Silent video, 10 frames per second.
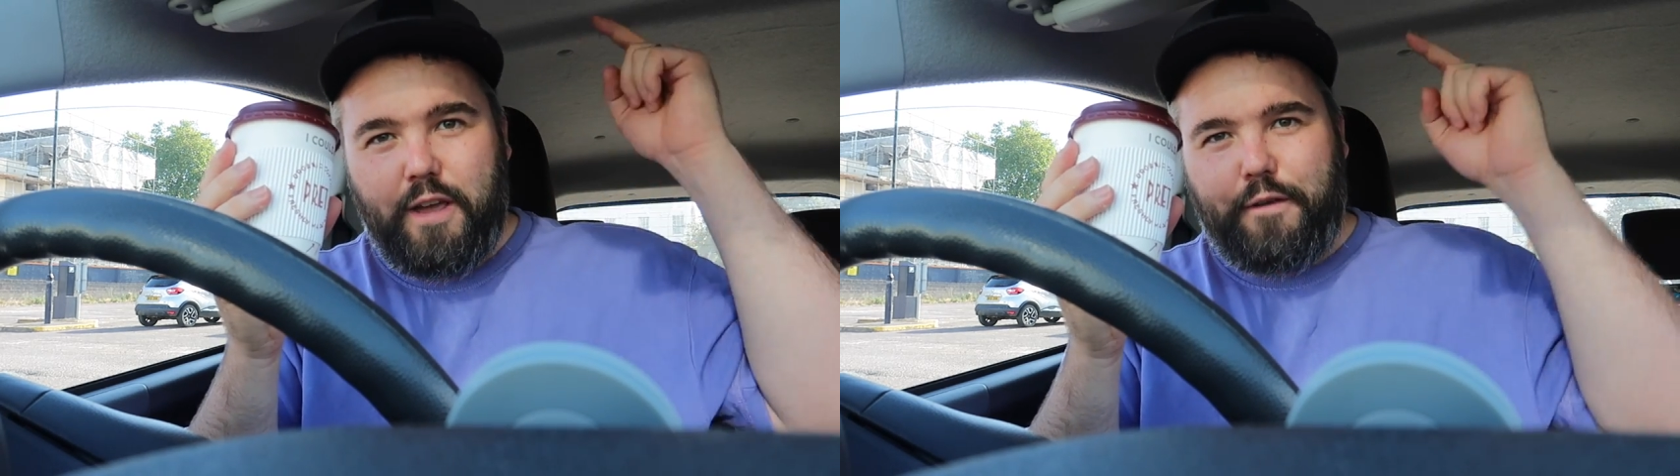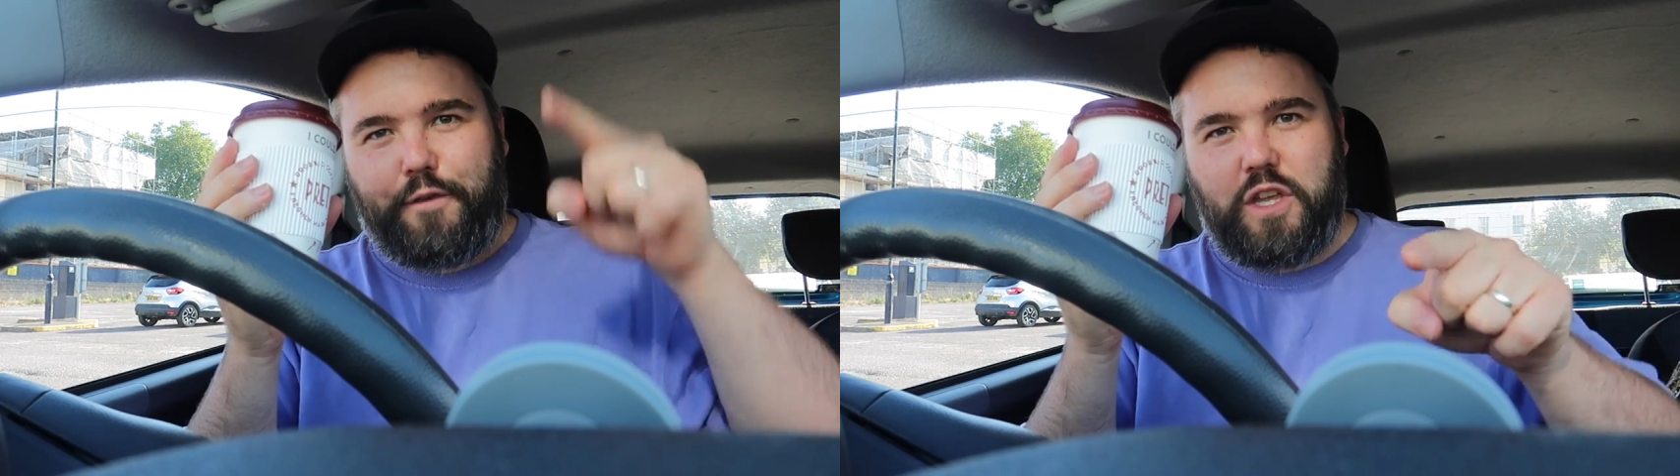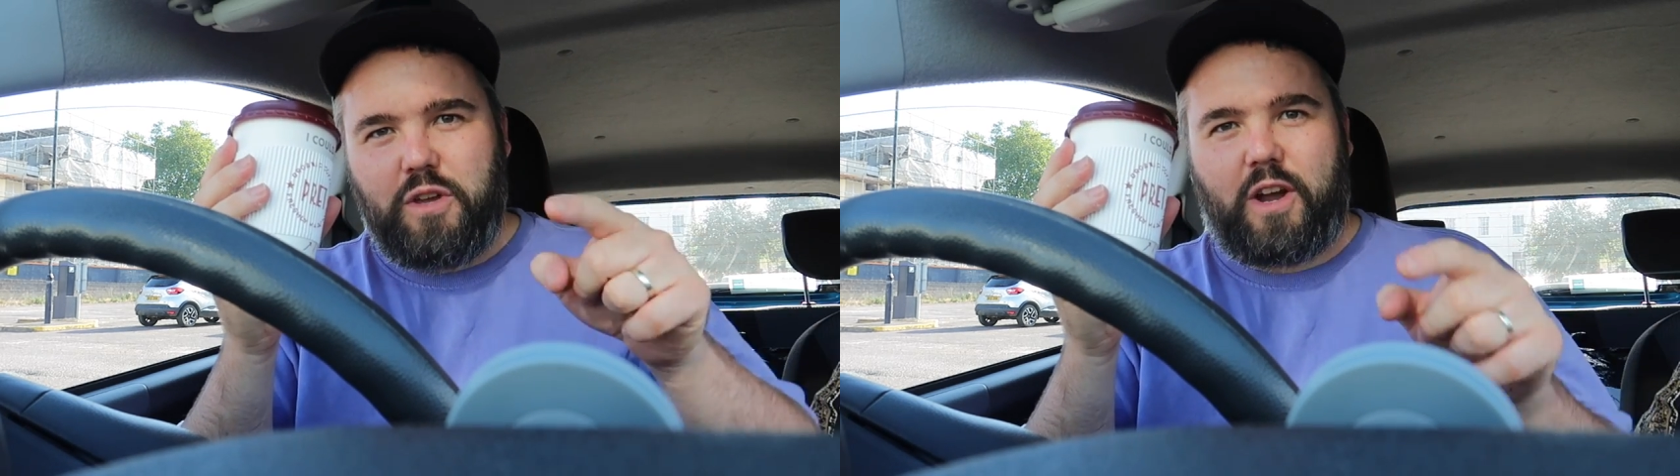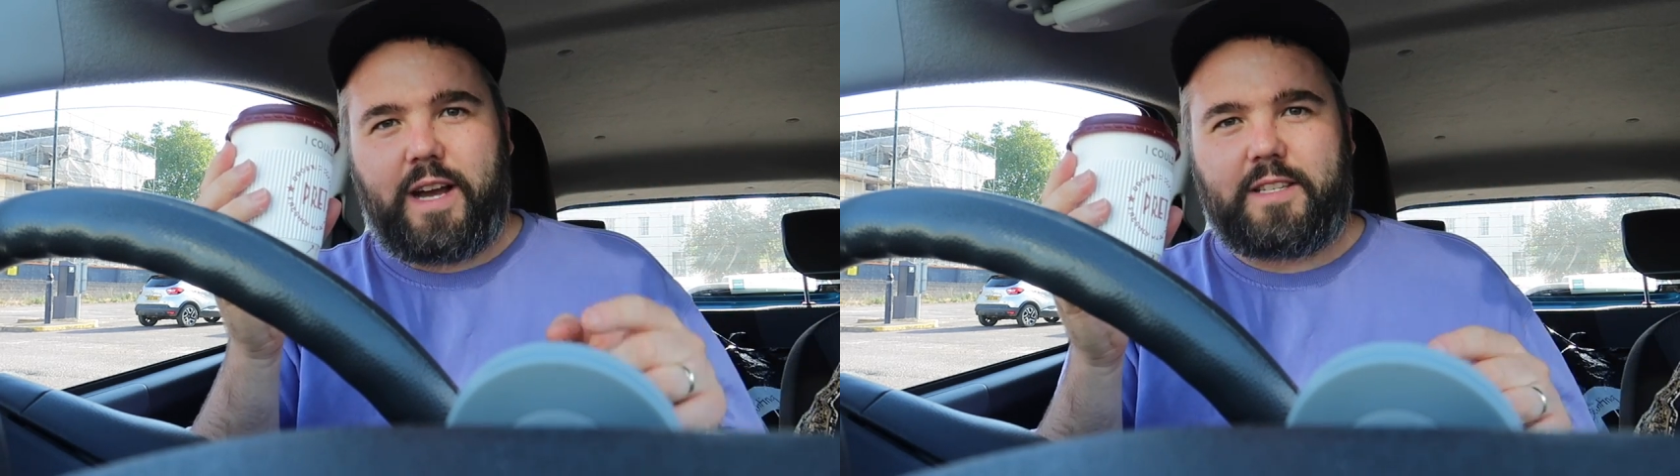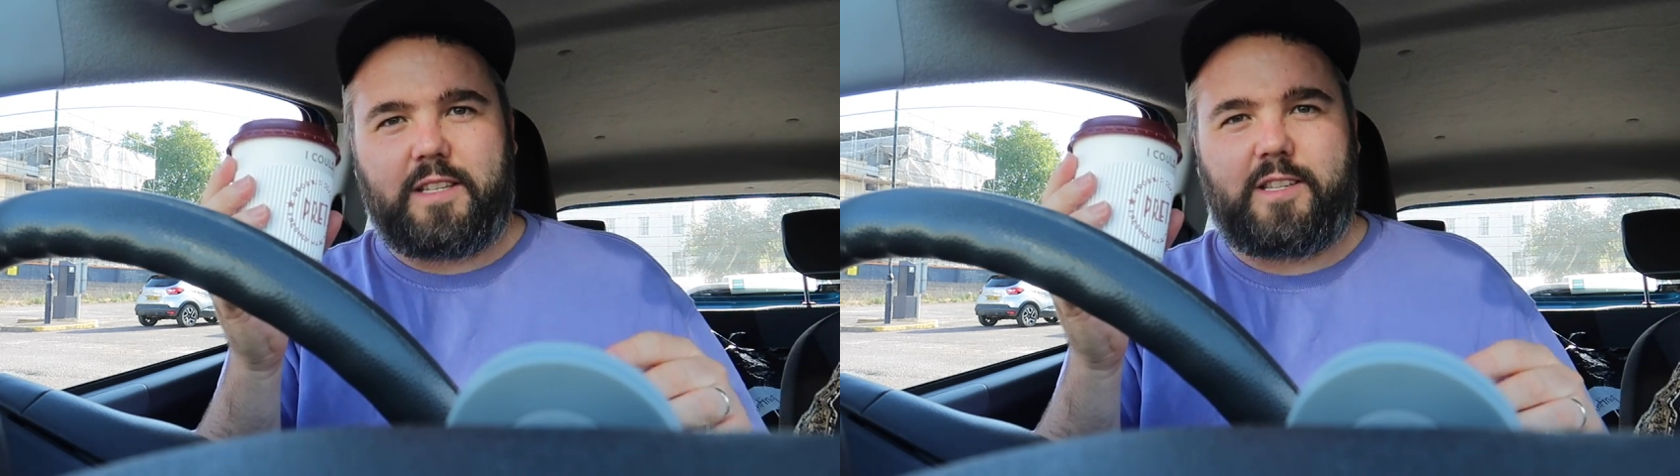for you
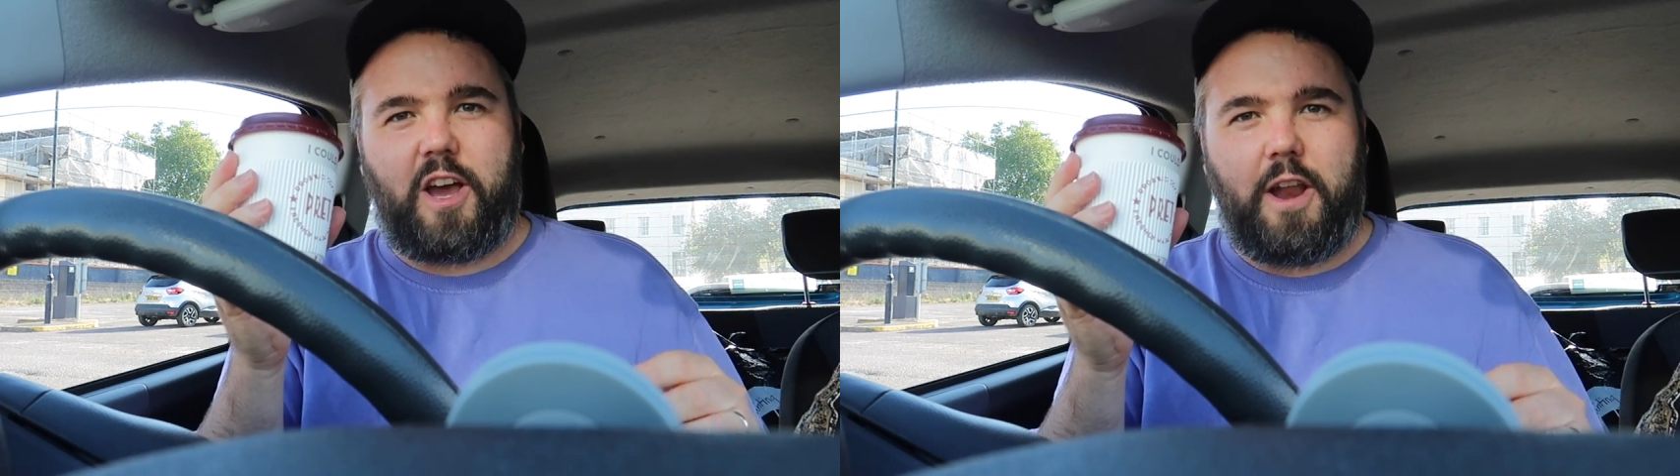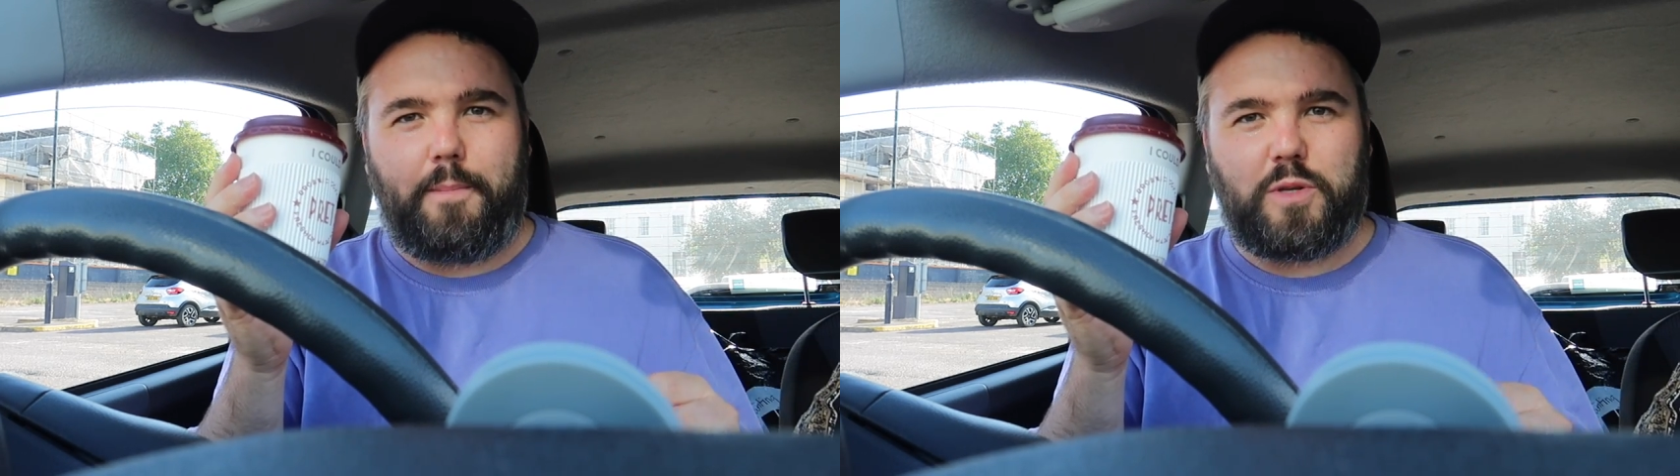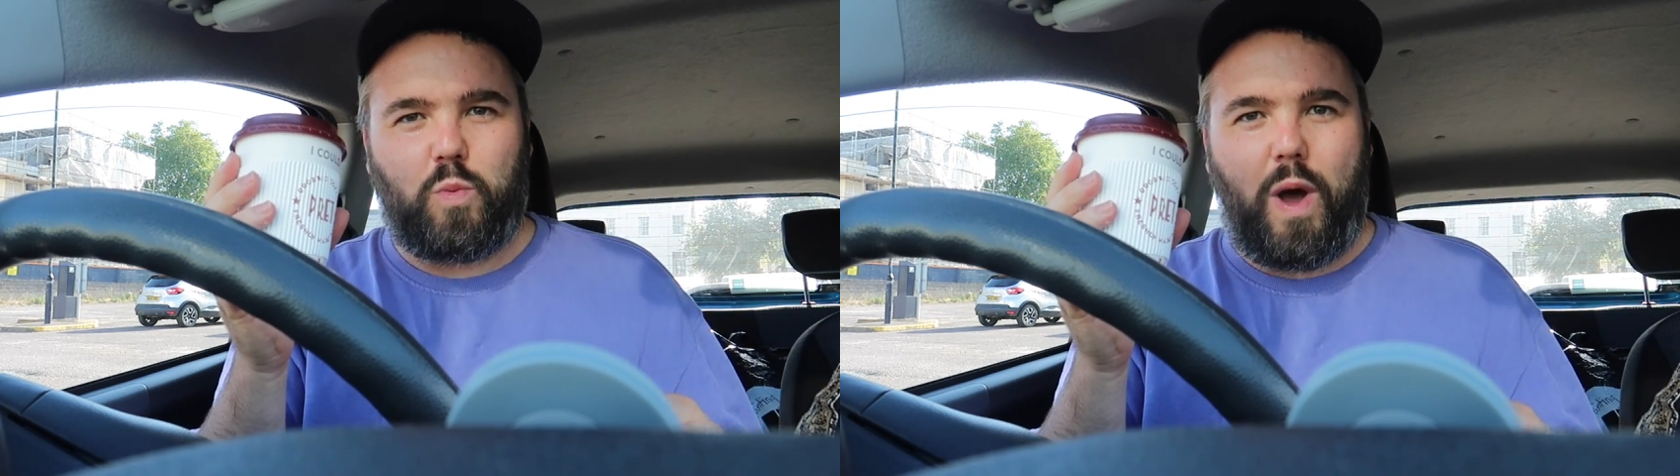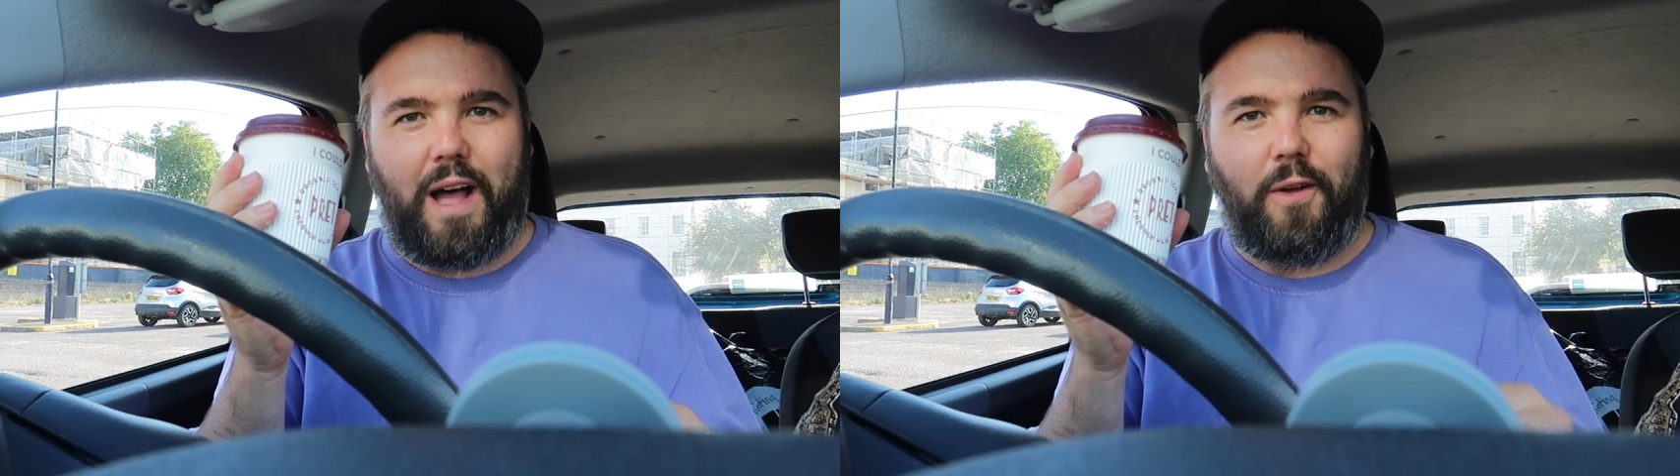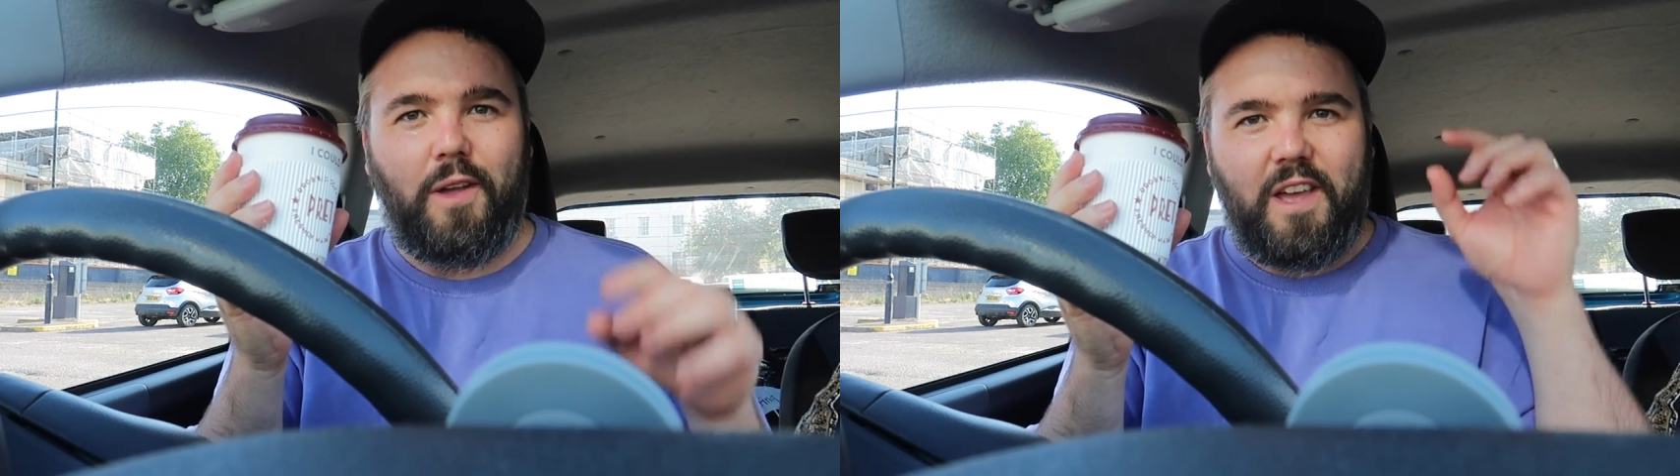guys to sign up as
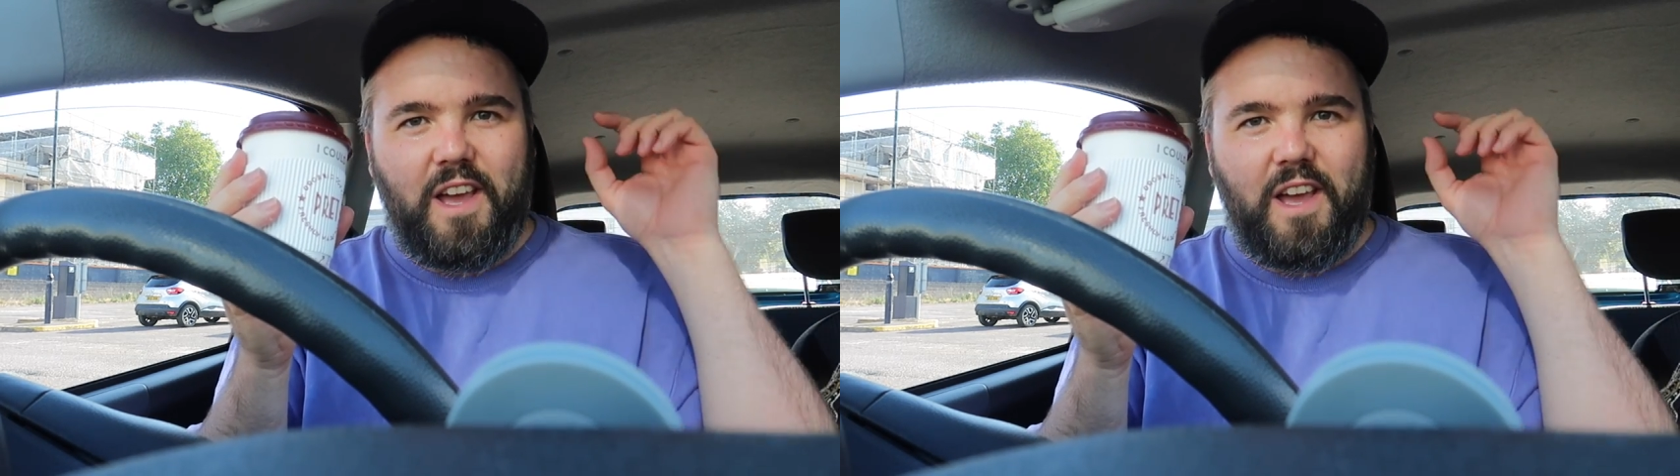well.